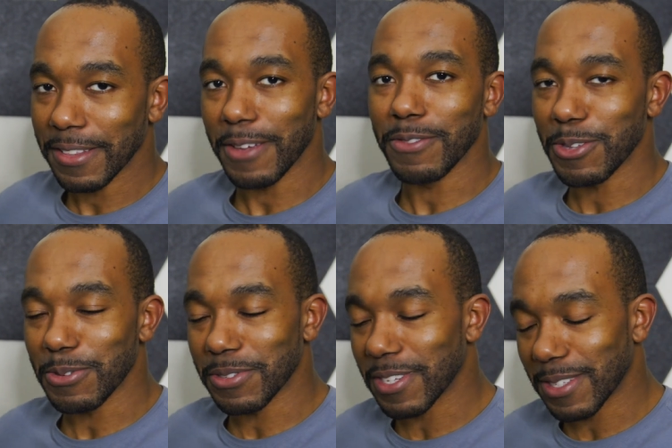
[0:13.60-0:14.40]
they've
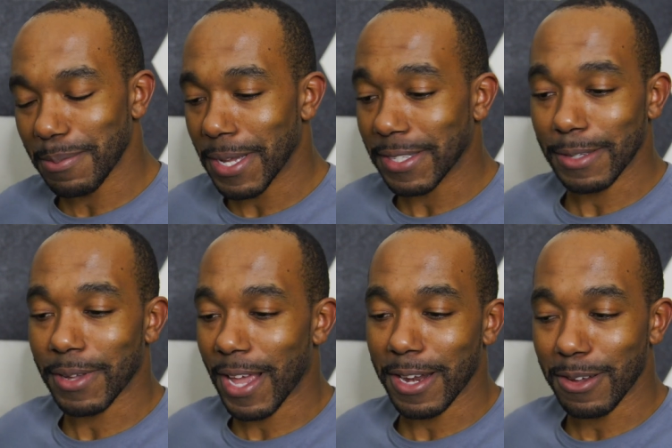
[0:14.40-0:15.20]
used it to make some
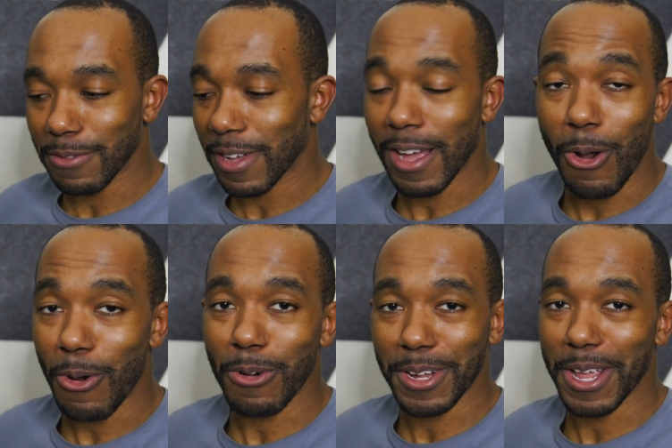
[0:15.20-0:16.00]
kind of
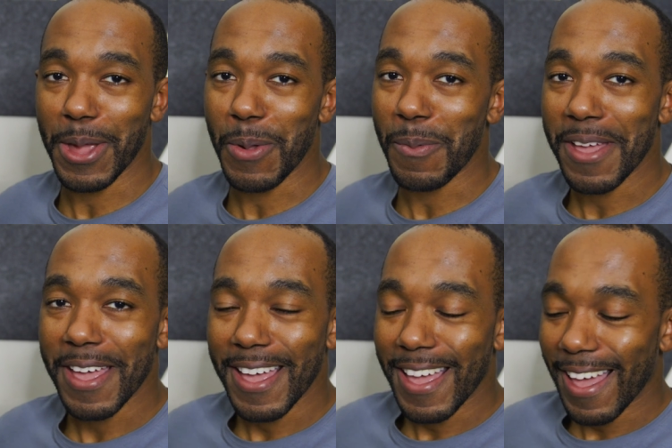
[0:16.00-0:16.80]
horror game,
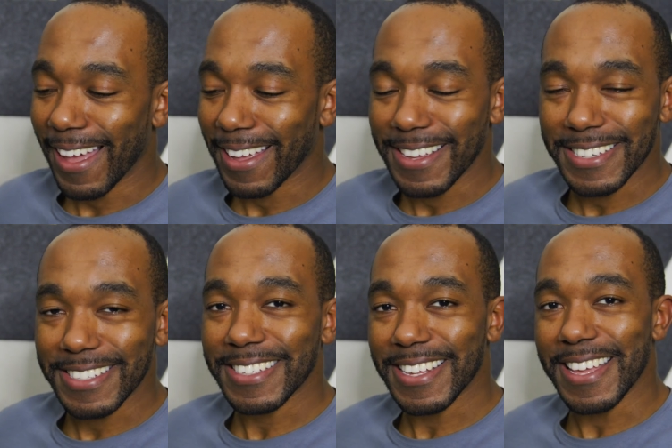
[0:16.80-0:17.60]
I
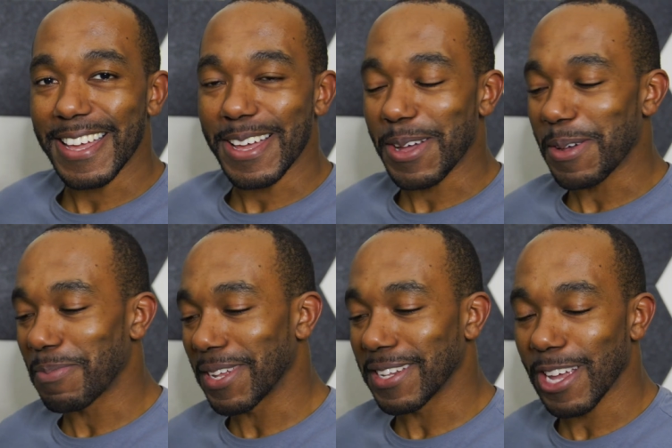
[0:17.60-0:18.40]
guess, uh,
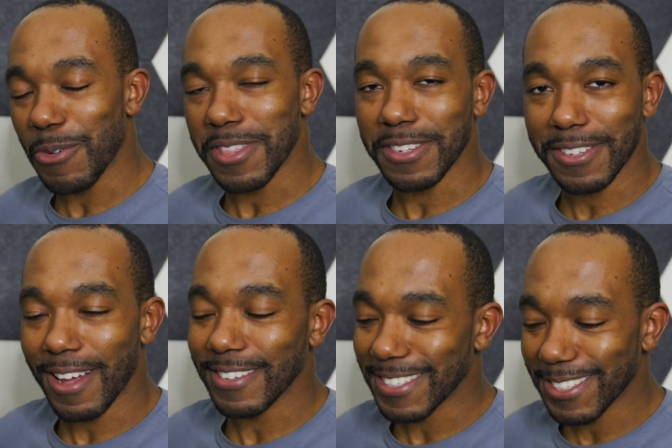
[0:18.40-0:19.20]
blending it with
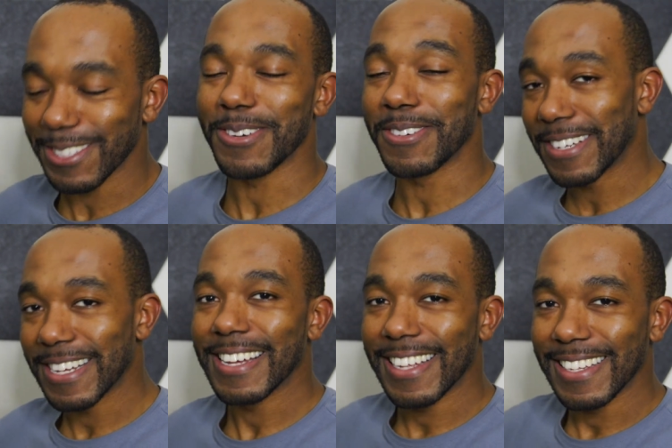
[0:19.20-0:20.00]
nostalgia. So
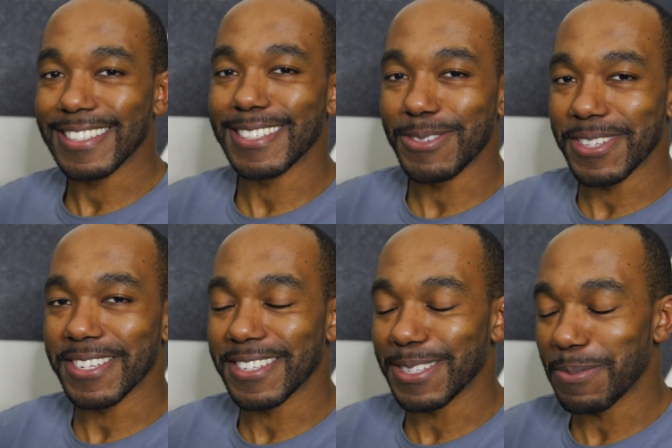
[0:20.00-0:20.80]
let's see what
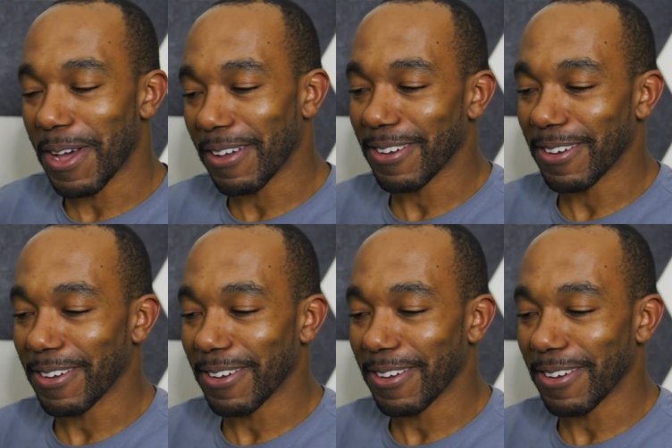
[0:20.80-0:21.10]
this is about,